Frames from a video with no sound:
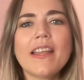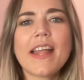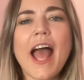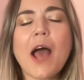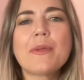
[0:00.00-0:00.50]
It
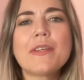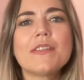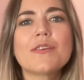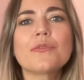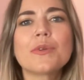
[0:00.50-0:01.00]
happened
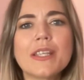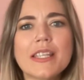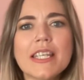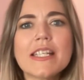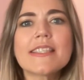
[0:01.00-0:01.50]

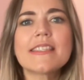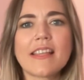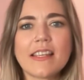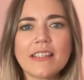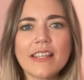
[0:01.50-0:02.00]
really
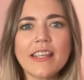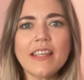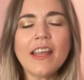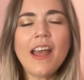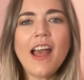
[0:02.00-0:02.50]
suddenly,
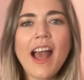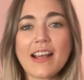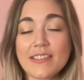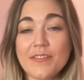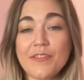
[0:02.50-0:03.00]

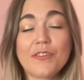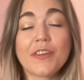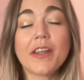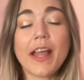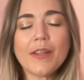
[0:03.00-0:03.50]
as if
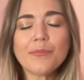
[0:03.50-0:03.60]
overnight.